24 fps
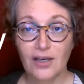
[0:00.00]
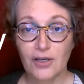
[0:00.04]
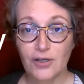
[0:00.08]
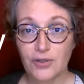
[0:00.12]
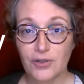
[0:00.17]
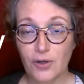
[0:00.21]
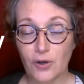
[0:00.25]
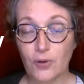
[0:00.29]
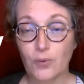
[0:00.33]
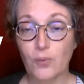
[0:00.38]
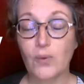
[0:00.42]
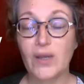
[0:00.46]

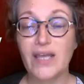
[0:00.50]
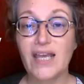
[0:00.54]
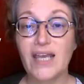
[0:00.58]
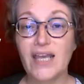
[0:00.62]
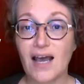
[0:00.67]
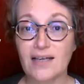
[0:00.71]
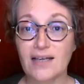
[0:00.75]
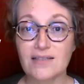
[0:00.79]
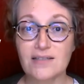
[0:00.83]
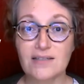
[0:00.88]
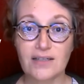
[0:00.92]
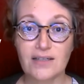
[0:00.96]
are we
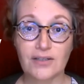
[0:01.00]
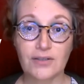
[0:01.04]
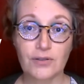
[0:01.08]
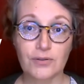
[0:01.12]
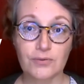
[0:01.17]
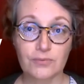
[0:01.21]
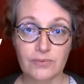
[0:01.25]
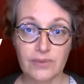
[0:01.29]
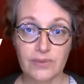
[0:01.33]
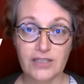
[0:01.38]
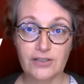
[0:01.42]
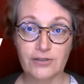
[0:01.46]
asking the
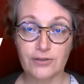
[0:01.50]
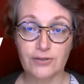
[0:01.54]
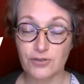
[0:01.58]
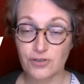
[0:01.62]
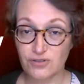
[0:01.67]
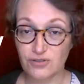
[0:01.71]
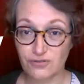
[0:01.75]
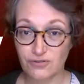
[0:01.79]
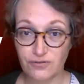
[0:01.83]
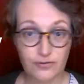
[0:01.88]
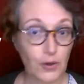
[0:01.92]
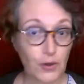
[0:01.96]
reader to
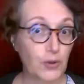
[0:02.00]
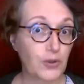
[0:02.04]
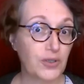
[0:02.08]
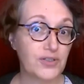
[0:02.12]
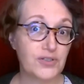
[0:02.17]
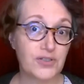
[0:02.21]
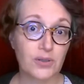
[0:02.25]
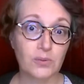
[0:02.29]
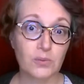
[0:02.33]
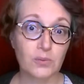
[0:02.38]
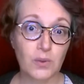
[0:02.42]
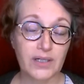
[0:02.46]

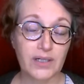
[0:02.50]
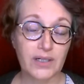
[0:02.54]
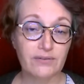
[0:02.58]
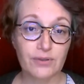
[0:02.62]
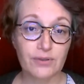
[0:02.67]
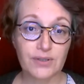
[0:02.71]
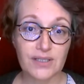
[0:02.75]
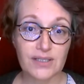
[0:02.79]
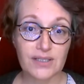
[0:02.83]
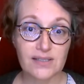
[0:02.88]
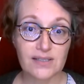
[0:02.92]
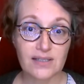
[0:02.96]
focus on whatever
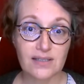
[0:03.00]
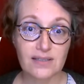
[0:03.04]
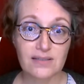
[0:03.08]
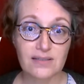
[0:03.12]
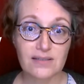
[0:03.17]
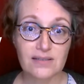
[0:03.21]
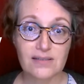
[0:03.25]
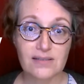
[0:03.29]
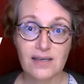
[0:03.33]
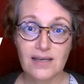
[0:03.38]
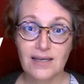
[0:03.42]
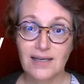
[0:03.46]
this
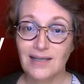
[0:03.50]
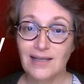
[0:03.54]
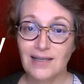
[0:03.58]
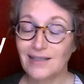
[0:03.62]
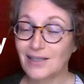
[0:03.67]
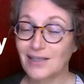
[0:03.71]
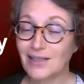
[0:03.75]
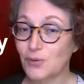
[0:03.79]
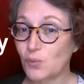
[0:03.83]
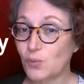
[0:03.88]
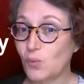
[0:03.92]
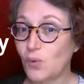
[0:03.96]
is?
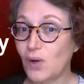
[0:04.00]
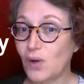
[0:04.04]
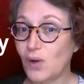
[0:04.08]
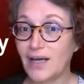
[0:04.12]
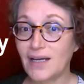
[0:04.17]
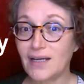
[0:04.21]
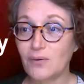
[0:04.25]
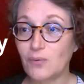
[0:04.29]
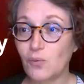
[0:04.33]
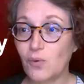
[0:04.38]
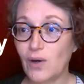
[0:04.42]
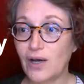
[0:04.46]
Like,
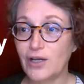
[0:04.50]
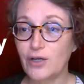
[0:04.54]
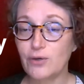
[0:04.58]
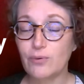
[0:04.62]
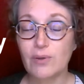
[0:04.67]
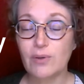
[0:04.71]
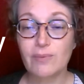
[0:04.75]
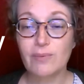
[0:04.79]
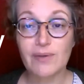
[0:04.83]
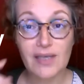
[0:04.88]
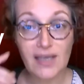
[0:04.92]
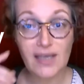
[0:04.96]
why are
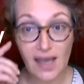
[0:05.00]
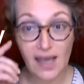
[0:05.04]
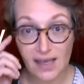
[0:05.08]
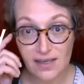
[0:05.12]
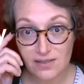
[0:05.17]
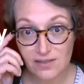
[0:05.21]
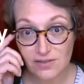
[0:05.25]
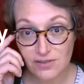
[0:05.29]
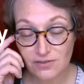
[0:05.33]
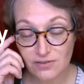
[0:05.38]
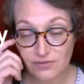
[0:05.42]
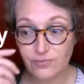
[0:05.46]
we being
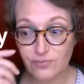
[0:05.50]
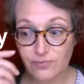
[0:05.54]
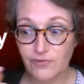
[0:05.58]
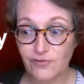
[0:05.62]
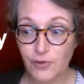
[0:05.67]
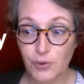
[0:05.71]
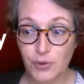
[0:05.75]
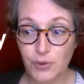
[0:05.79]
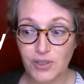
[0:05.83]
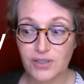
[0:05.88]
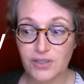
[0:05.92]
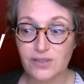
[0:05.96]
asked to
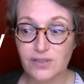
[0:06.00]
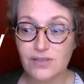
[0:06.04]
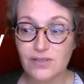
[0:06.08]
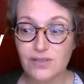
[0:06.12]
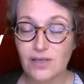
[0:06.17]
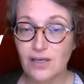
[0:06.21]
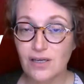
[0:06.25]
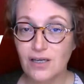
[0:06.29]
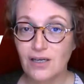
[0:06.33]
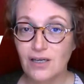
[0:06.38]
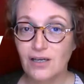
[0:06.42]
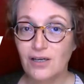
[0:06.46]
focus
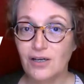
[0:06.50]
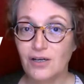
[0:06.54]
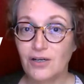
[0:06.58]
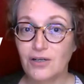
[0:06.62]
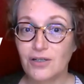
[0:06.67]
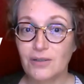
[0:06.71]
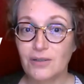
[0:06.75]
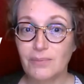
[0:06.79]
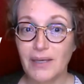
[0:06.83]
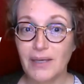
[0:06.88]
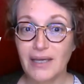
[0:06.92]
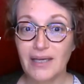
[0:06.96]
on
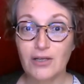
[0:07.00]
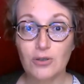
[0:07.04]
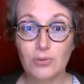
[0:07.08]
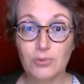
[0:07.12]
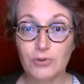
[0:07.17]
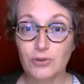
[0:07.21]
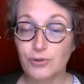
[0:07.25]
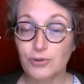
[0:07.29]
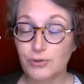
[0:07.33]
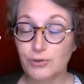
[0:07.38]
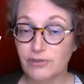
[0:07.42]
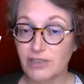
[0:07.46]
a pale
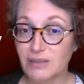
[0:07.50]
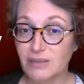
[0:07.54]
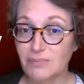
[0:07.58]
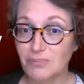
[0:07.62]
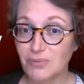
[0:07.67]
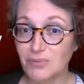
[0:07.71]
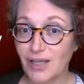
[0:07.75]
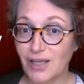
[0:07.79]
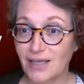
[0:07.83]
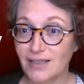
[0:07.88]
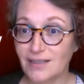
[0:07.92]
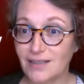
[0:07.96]
blue-green
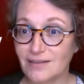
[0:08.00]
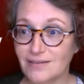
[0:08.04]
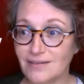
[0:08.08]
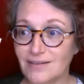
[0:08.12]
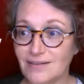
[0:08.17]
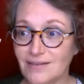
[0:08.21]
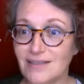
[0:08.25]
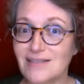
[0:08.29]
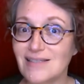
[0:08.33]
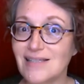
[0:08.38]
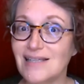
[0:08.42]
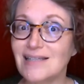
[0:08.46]
planet
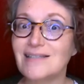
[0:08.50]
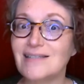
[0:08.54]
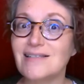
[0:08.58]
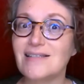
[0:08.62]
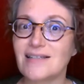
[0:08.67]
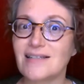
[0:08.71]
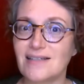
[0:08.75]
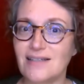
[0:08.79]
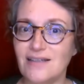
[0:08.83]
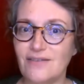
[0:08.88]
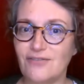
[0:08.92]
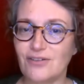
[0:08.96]
that's
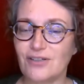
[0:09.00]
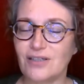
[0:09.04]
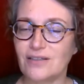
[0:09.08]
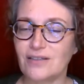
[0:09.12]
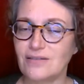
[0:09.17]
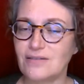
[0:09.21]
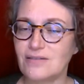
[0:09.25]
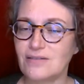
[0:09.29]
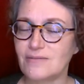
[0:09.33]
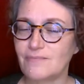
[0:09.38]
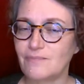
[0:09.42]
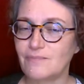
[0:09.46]

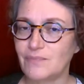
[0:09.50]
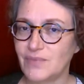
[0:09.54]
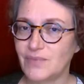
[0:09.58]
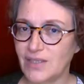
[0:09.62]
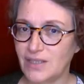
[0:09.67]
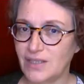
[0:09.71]
insignificant in